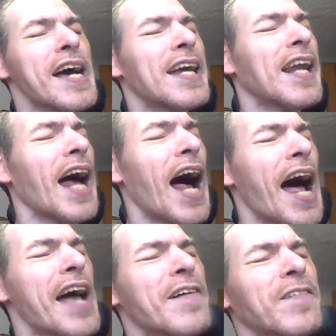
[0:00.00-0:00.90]
and
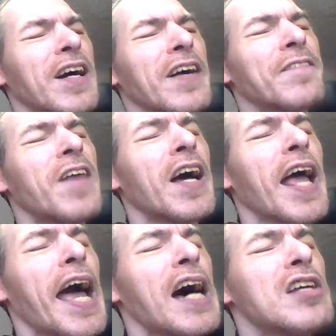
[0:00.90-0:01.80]
I work my
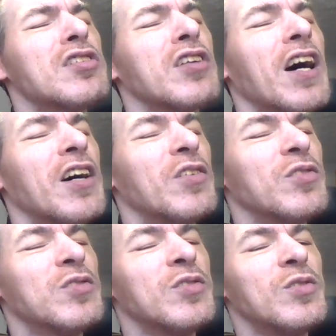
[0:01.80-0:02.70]
ass
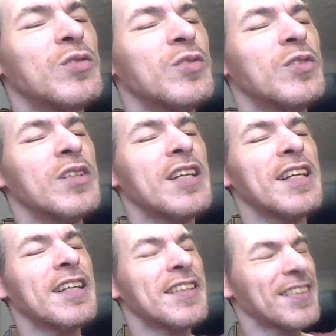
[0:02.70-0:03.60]
off.
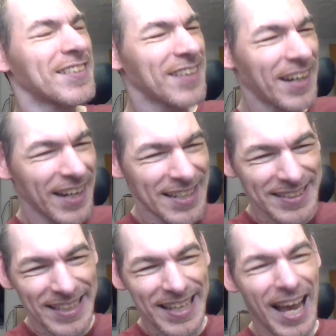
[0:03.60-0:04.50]
Sorry I
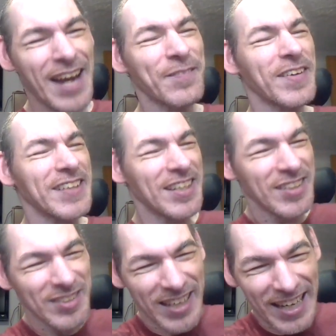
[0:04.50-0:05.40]
said that, but
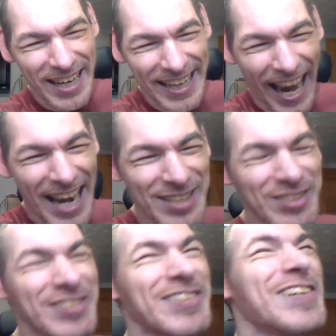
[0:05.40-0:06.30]

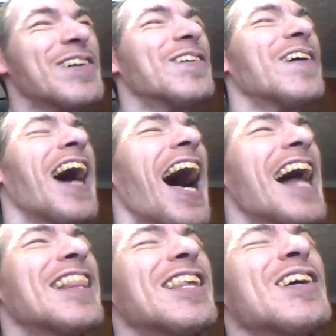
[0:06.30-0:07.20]
that's true.
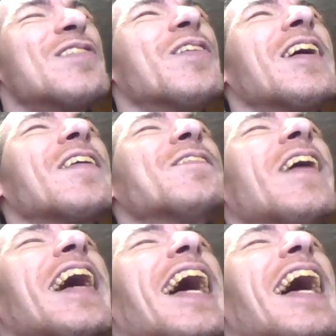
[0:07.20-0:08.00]
I do work my